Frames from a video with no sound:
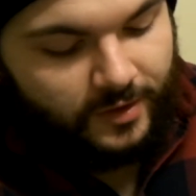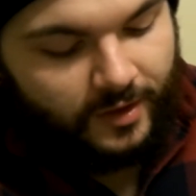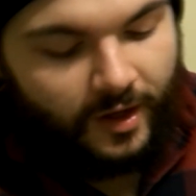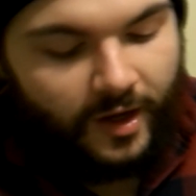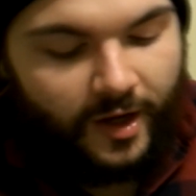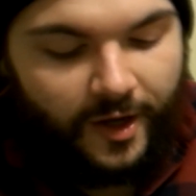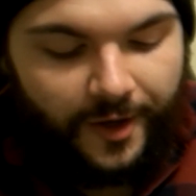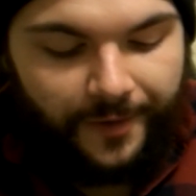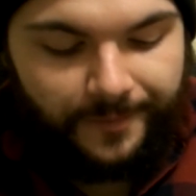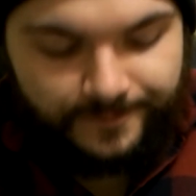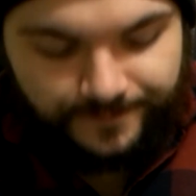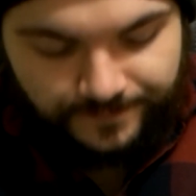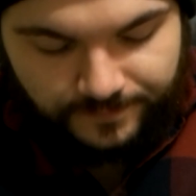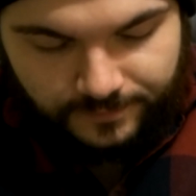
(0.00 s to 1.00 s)
On
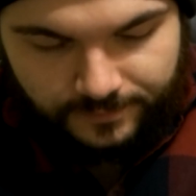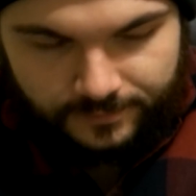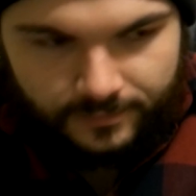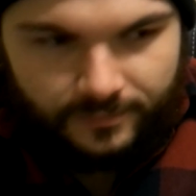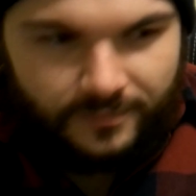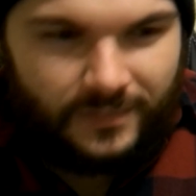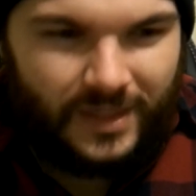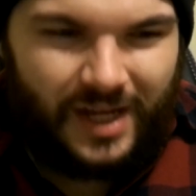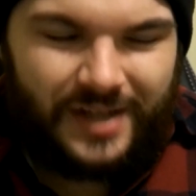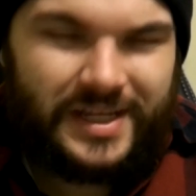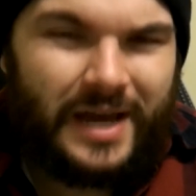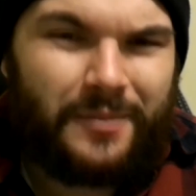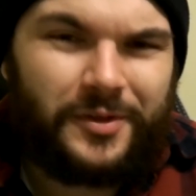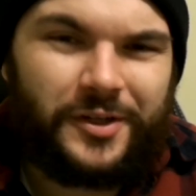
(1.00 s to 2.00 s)

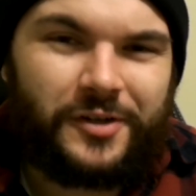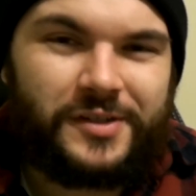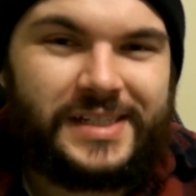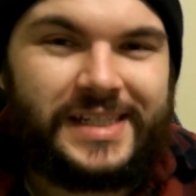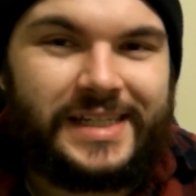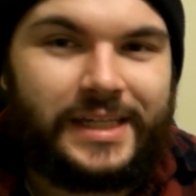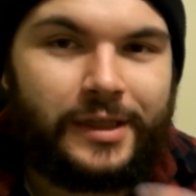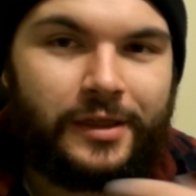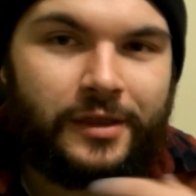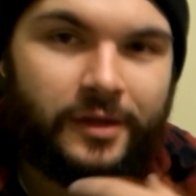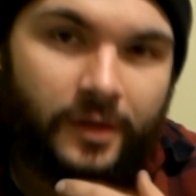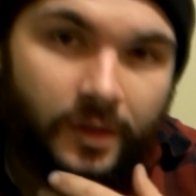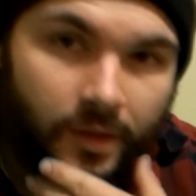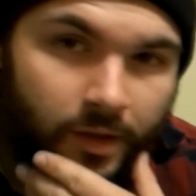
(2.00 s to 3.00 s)
top of your teeth,
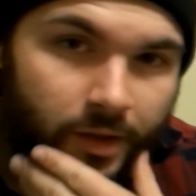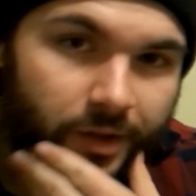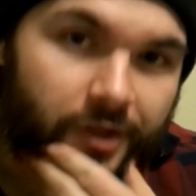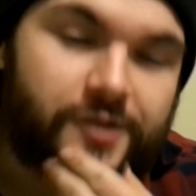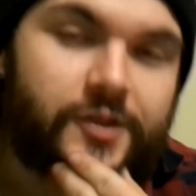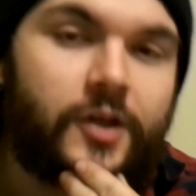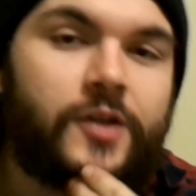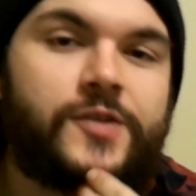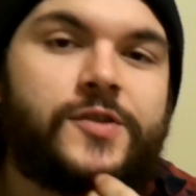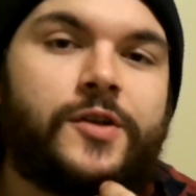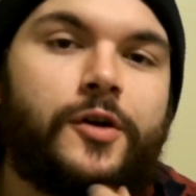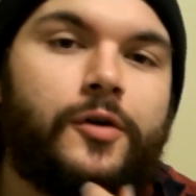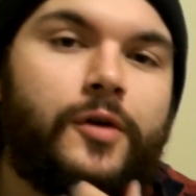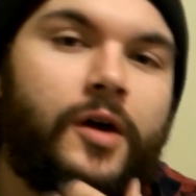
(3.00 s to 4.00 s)
there's
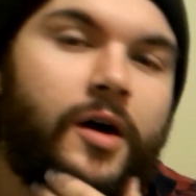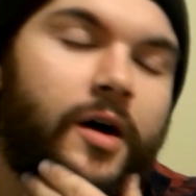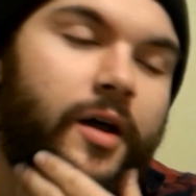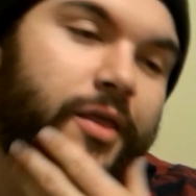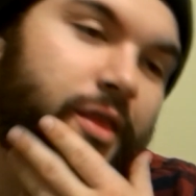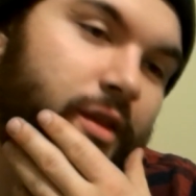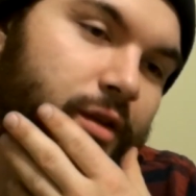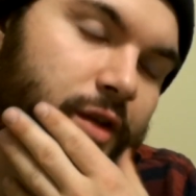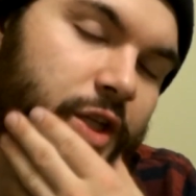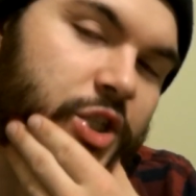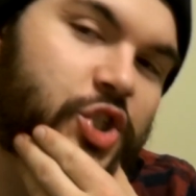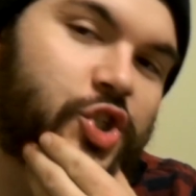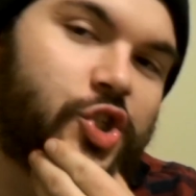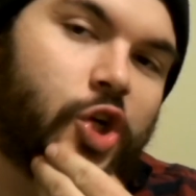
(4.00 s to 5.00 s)
also the
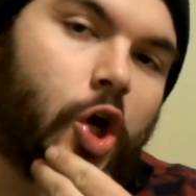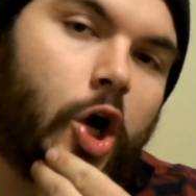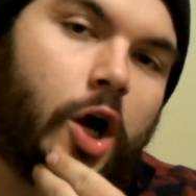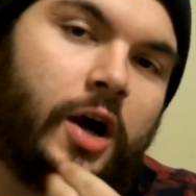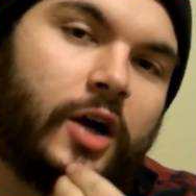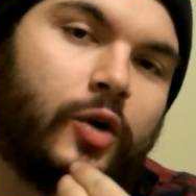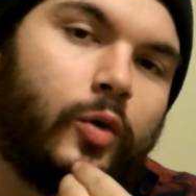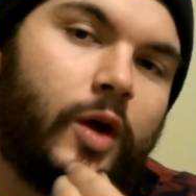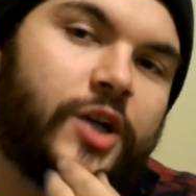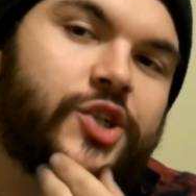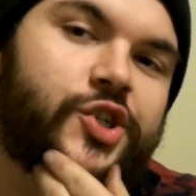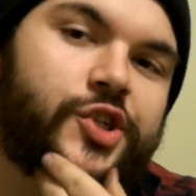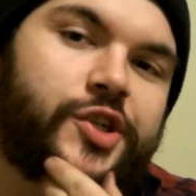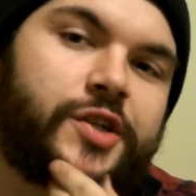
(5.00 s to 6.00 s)
jaw
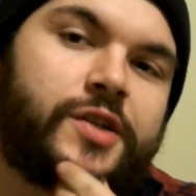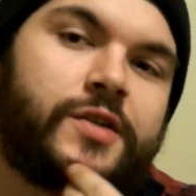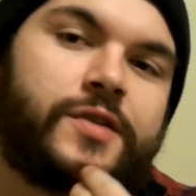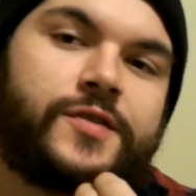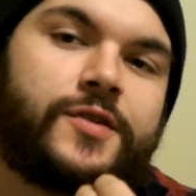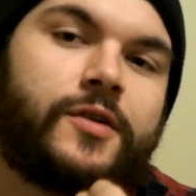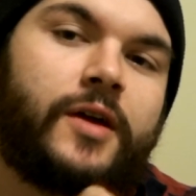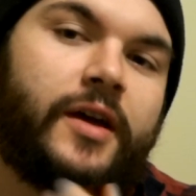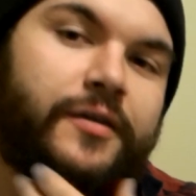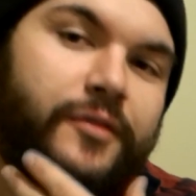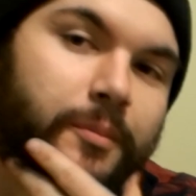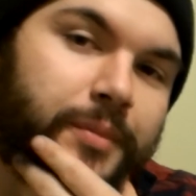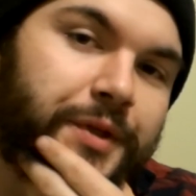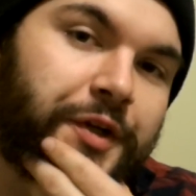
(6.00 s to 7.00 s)
question. So I have
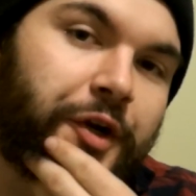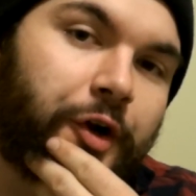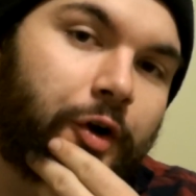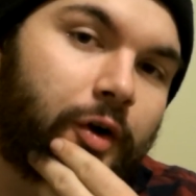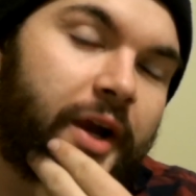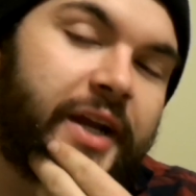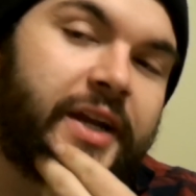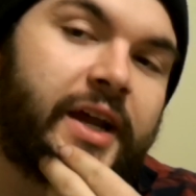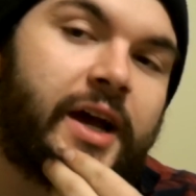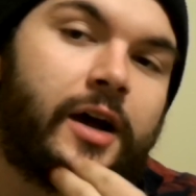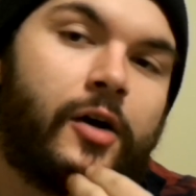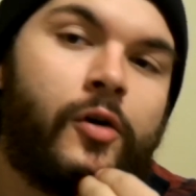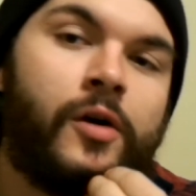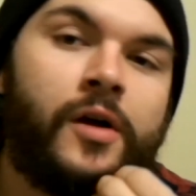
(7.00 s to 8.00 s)
a beard right
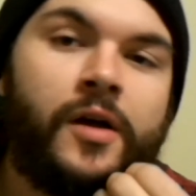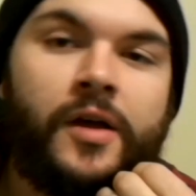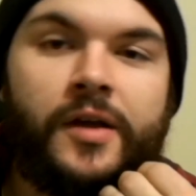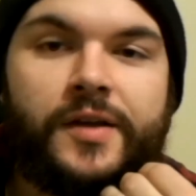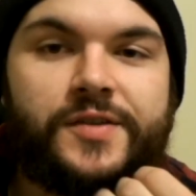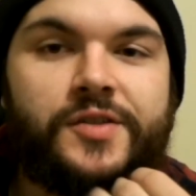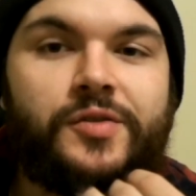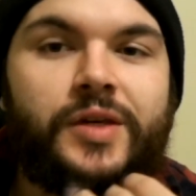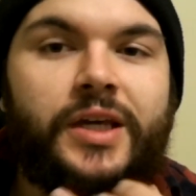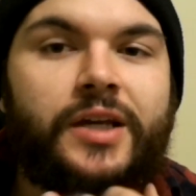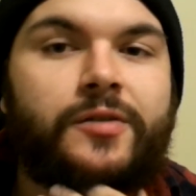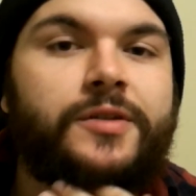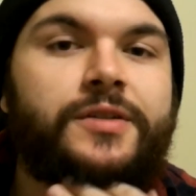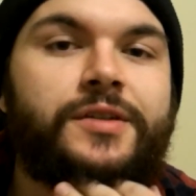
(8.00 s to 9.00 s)
now, so you
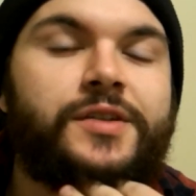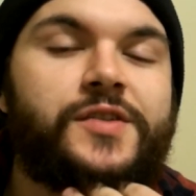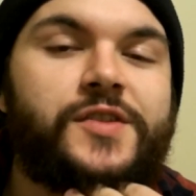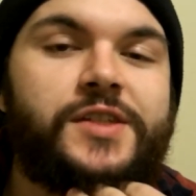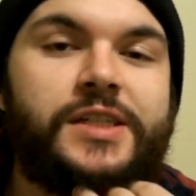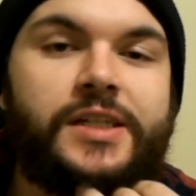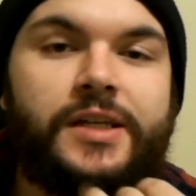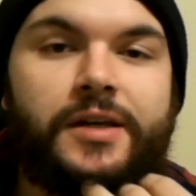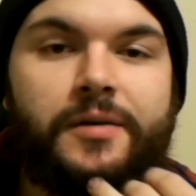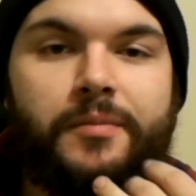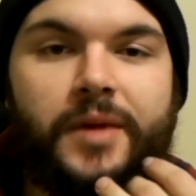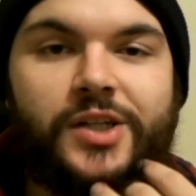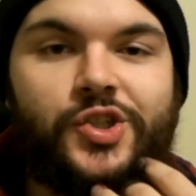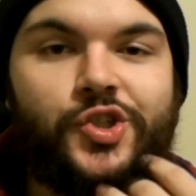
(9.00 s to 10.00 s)
can't really see
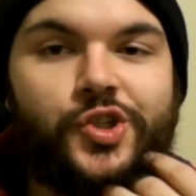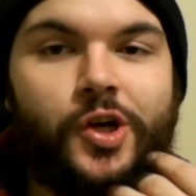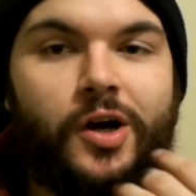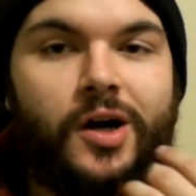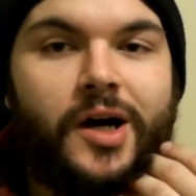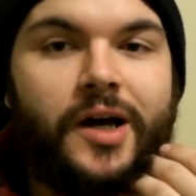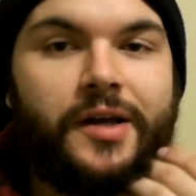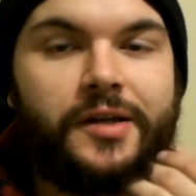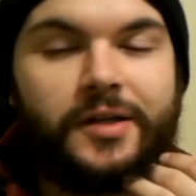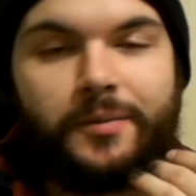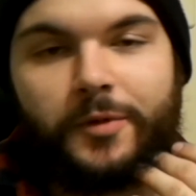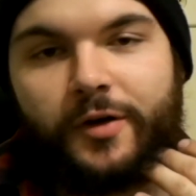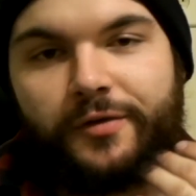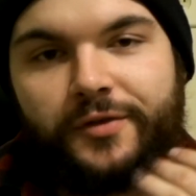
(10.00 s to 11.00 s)
my jaw.
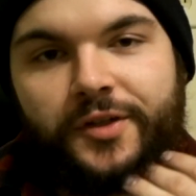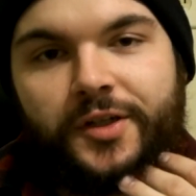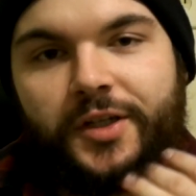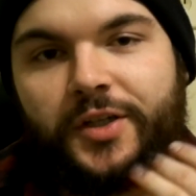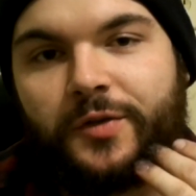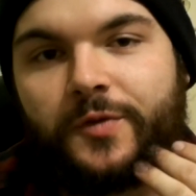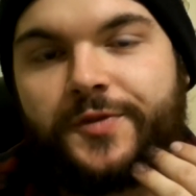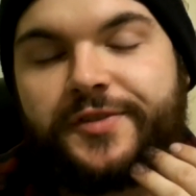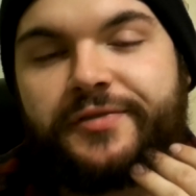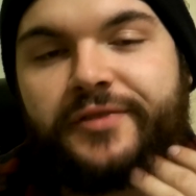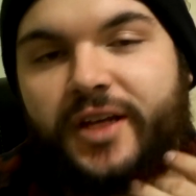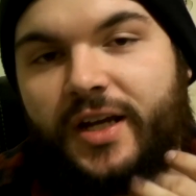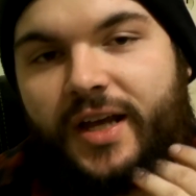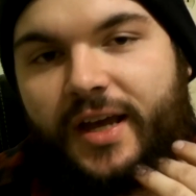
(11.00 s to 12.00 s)
I'm often accused of
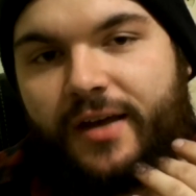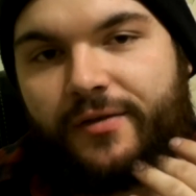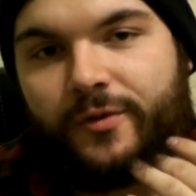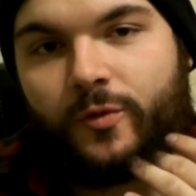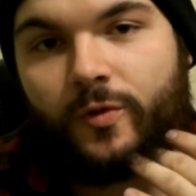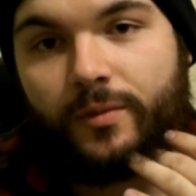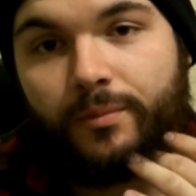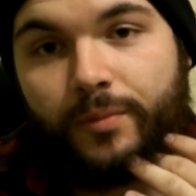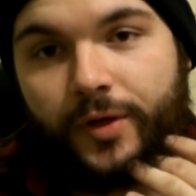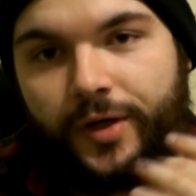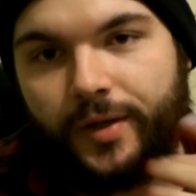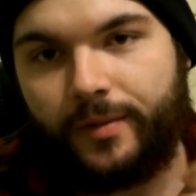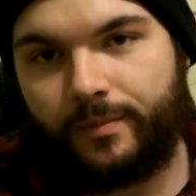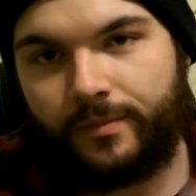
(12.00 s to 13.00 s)
not having one,
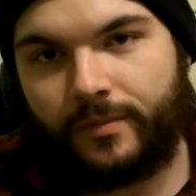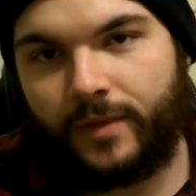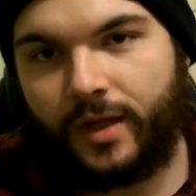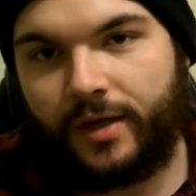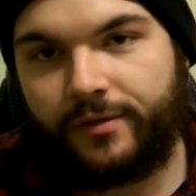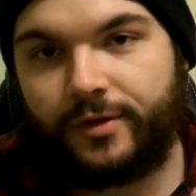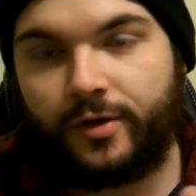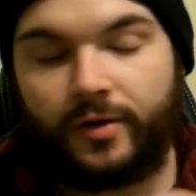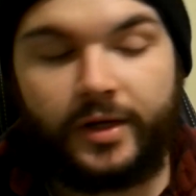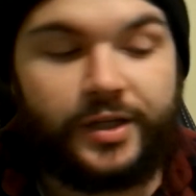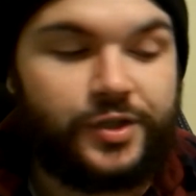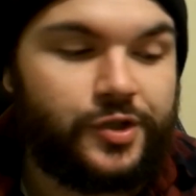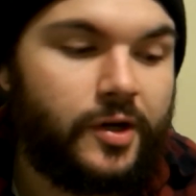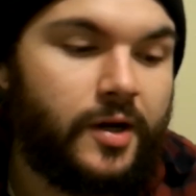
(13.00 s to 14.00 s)
but I have a
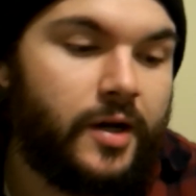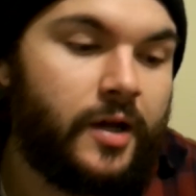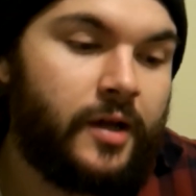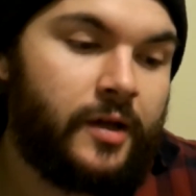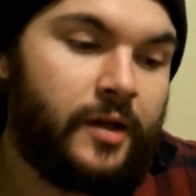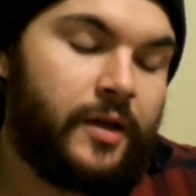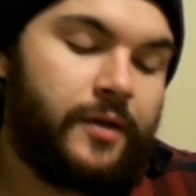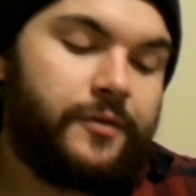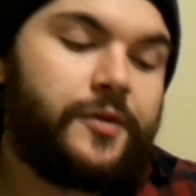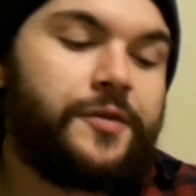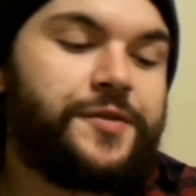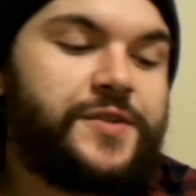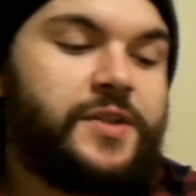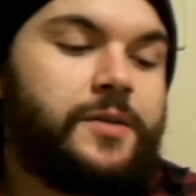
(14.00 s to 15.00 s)
great jaw.
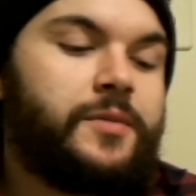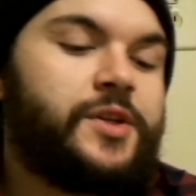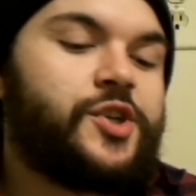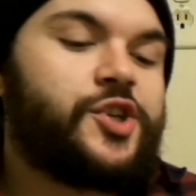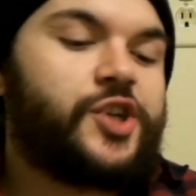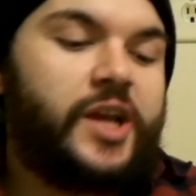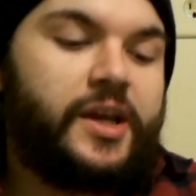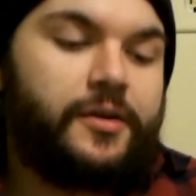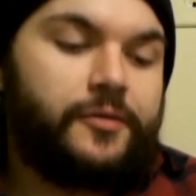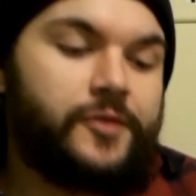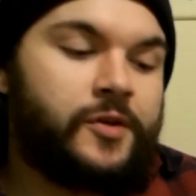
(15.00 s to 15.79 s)
You've seen me shaved.